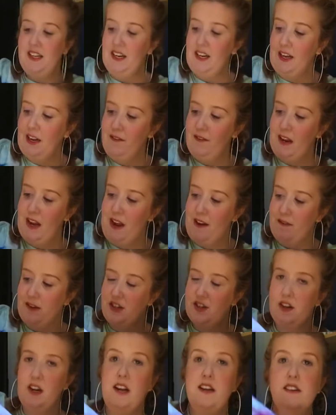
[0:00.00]
if I ever
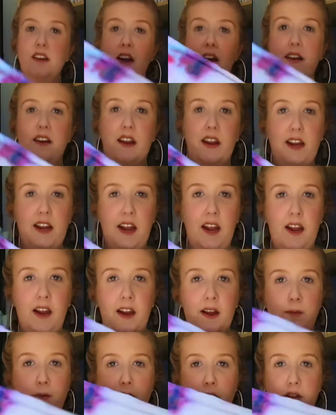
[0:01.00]
try tie-dye again,
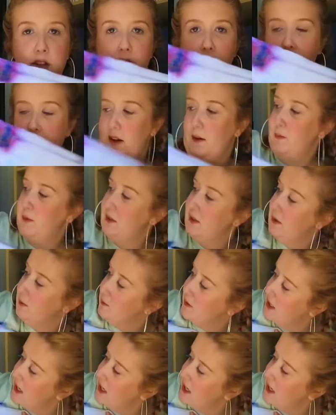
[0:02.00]
I'm going to look up some